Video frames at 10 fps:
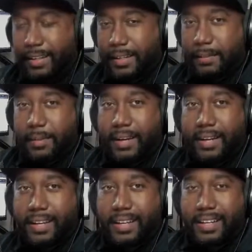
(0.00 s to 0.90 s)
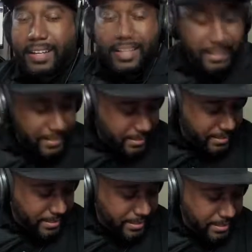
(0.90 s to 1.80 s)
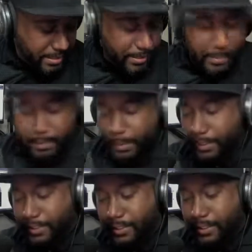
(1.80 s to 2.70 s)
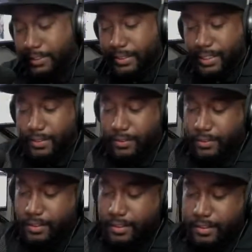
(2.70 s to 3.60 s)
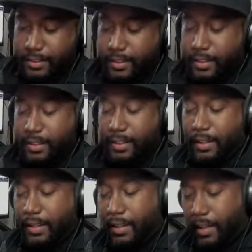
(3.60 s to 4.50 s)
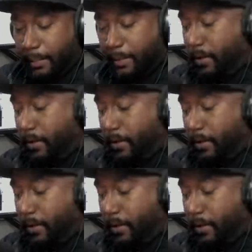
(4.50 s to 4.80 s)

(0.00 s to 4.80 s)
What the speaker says: my. Oh, my puppy has to go outside. Hold on. I'll be right